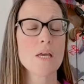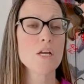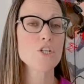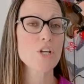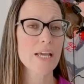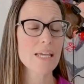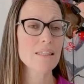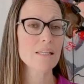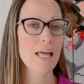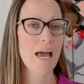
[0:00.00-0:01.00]
Checking
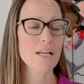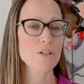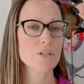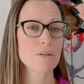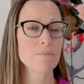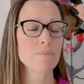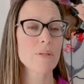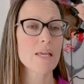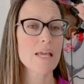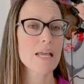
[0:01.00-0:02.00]
the latch
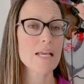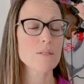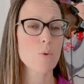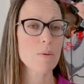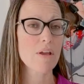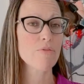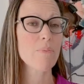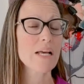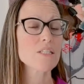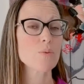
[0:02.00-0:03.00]
is one of my
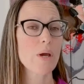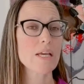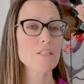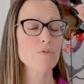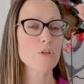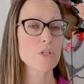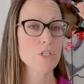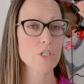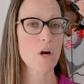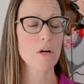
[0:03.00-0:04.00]
best ways for you to
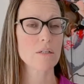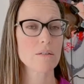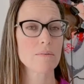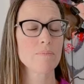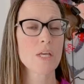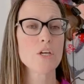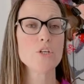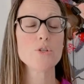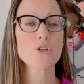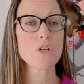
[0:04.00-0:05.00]
start.
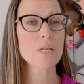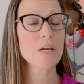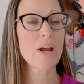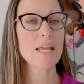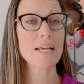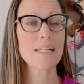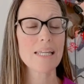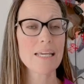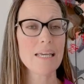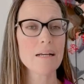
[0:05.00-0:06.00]
You shouldn't hear any
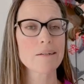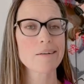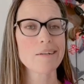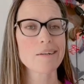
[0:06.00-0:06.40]
clicking,